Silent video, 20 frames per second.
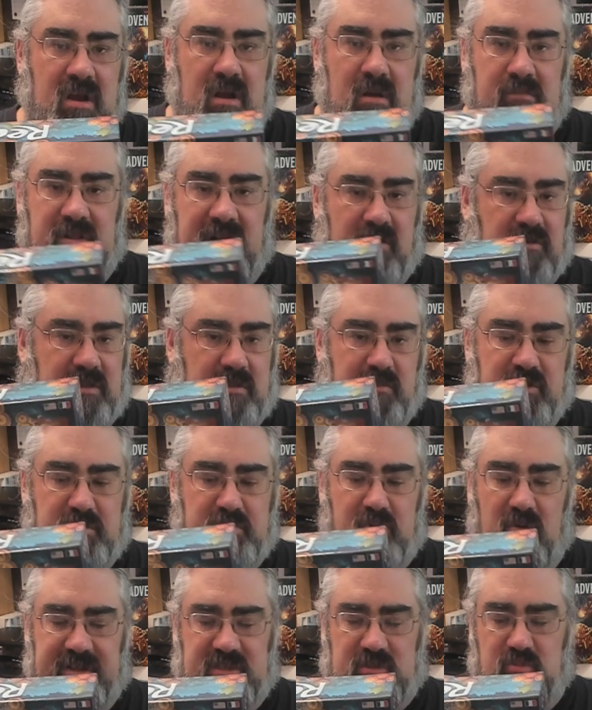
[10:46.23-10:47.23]
Player with the most
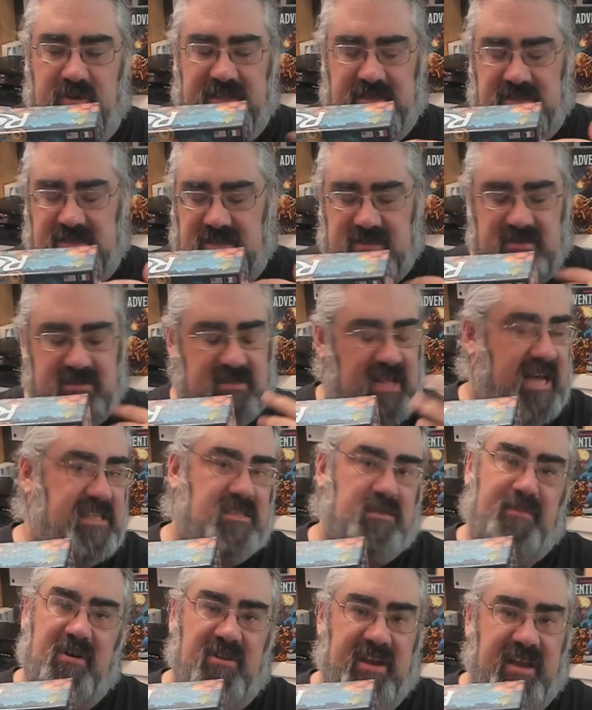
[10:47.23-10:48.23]
points wins. That's
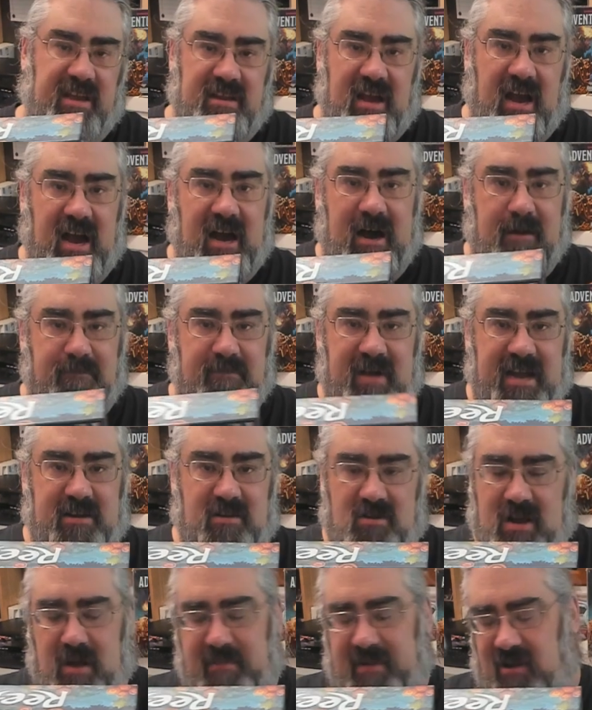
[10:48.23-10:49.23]
about it. I don't
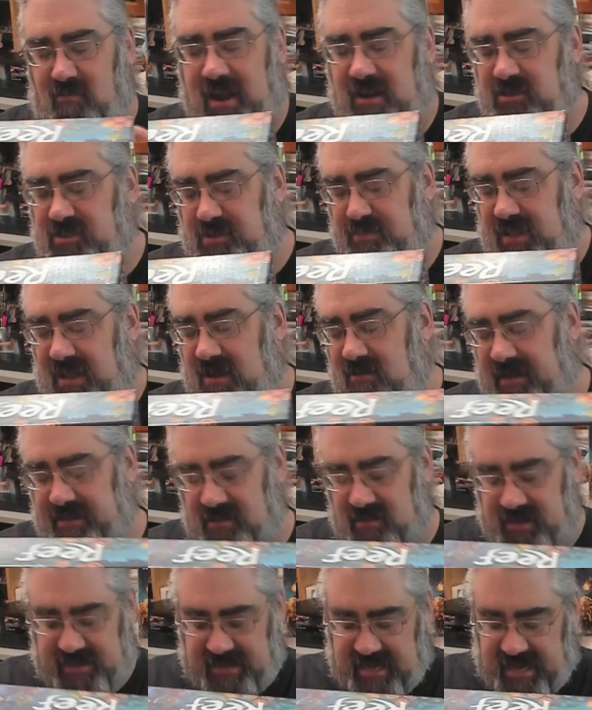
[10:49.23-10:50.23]
know how many rounds you play or anything
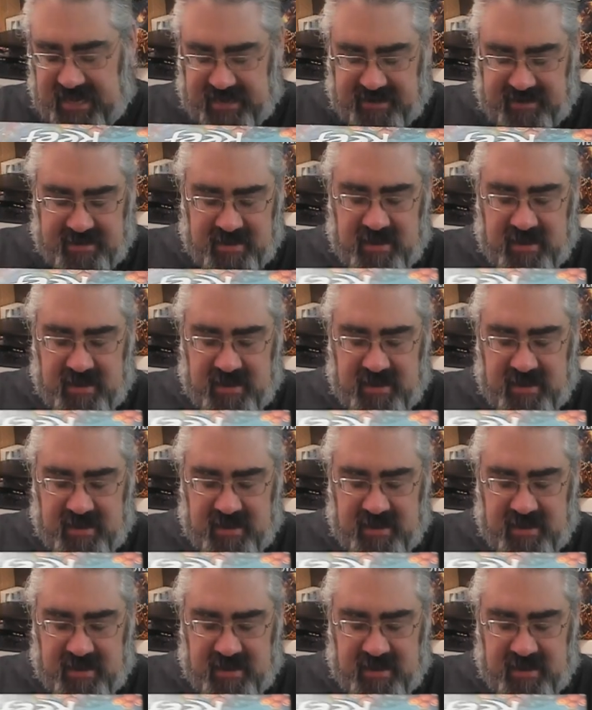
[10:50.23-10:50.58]
like that.